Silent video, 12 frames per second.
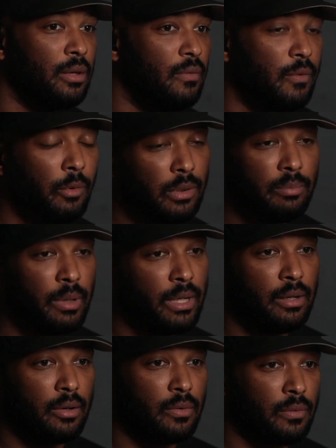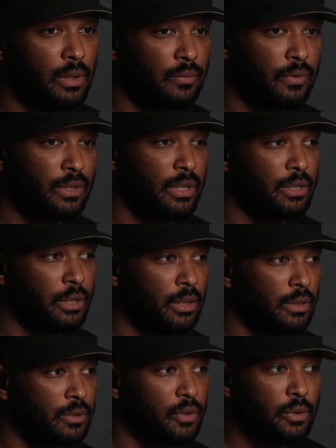you've only been in a career for 6
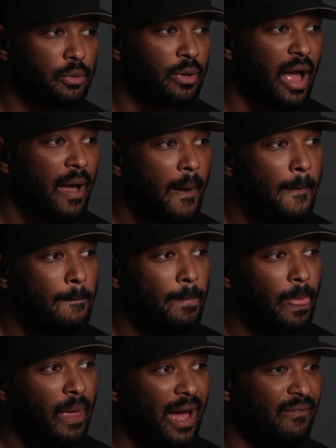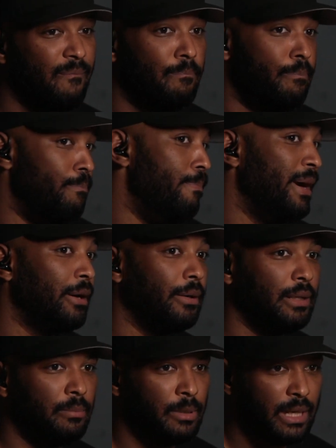years. So you have
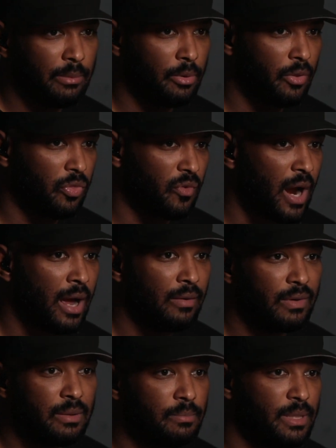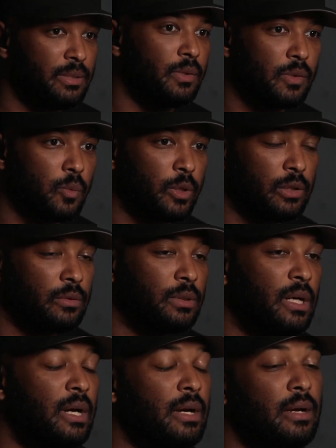barely been able to thrive in the business world.
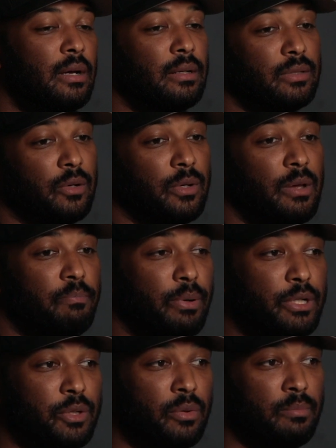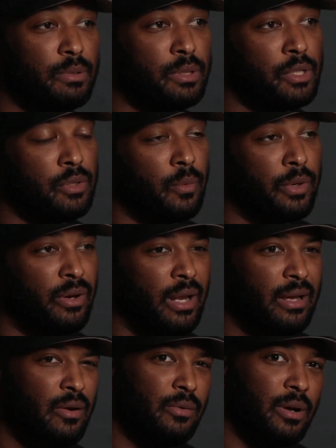So it puts you in a position where you're
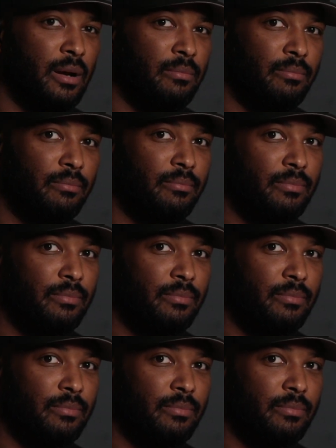like, hold up,